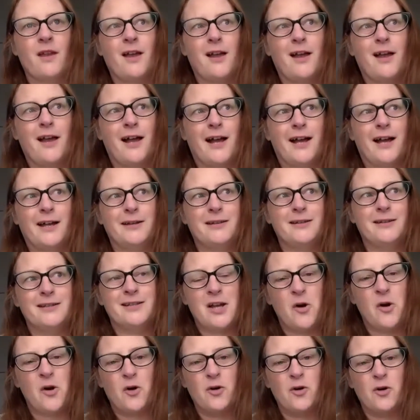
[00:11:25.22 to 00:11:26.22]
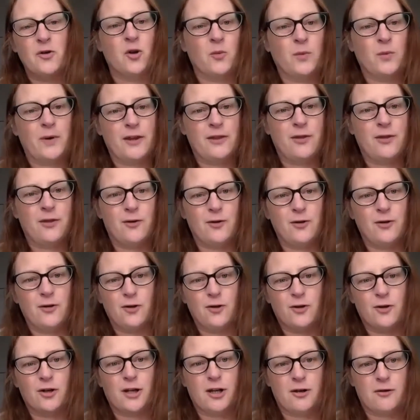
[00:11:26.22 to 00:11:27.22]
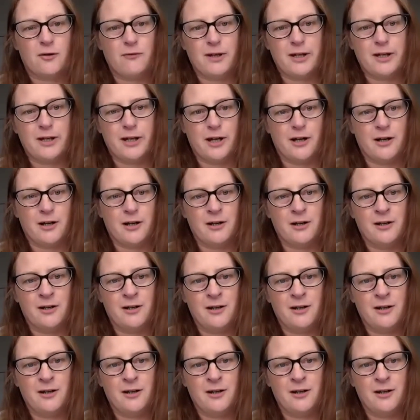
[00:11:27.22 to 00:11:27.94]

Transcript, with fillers: and on your way through your career,